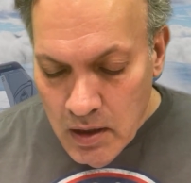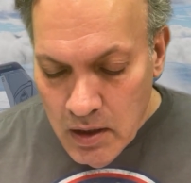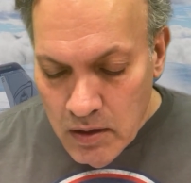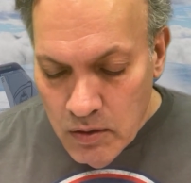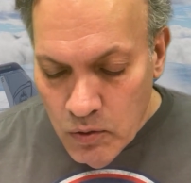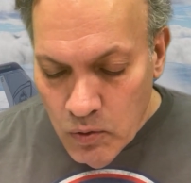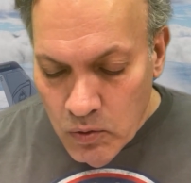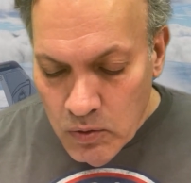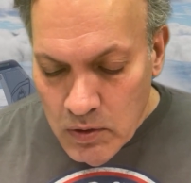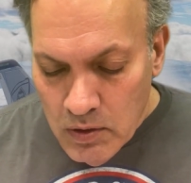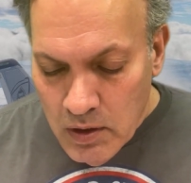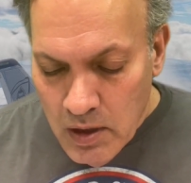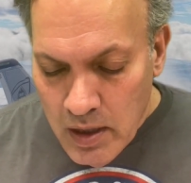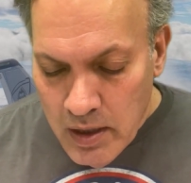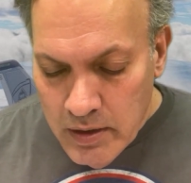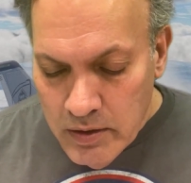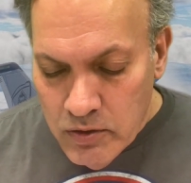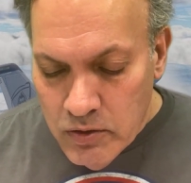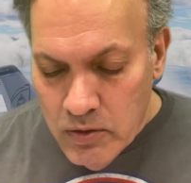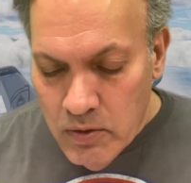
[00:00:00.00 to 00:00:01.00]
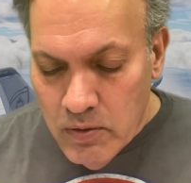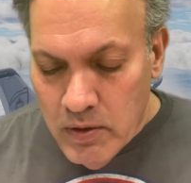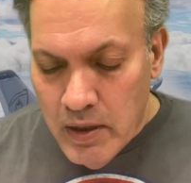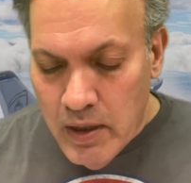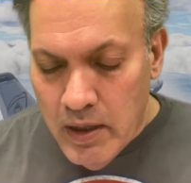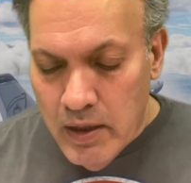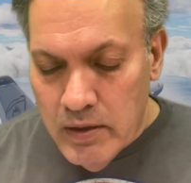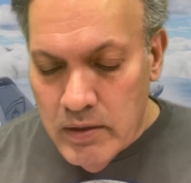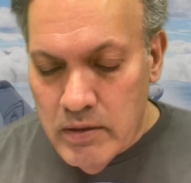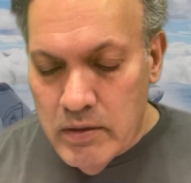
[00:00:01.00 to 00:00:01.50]
Northern Lights
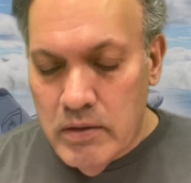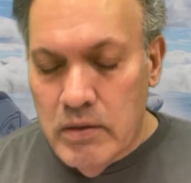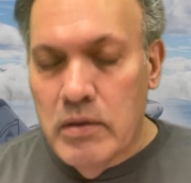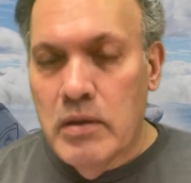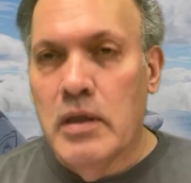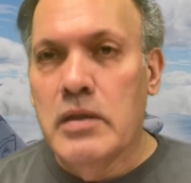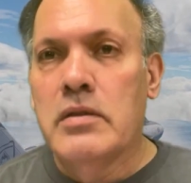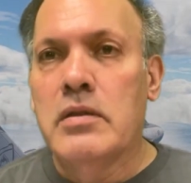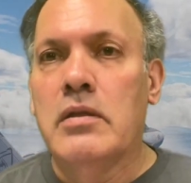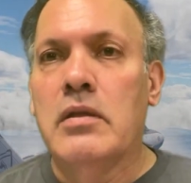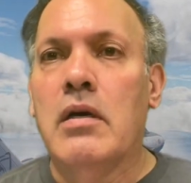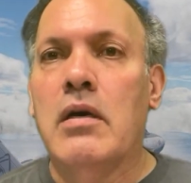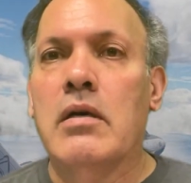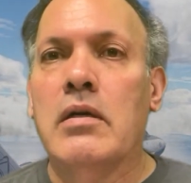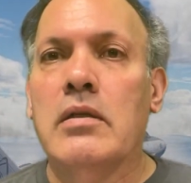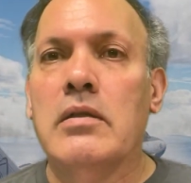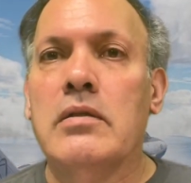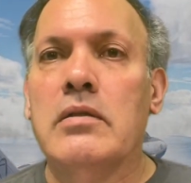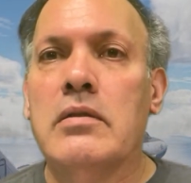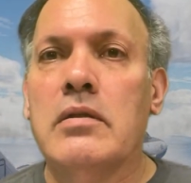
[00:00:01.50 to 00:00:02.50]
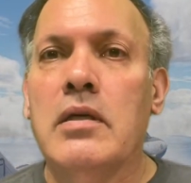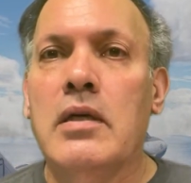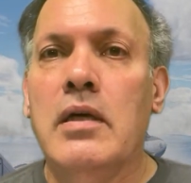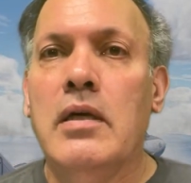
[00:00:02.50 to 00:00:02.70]
Showcase, that's in August.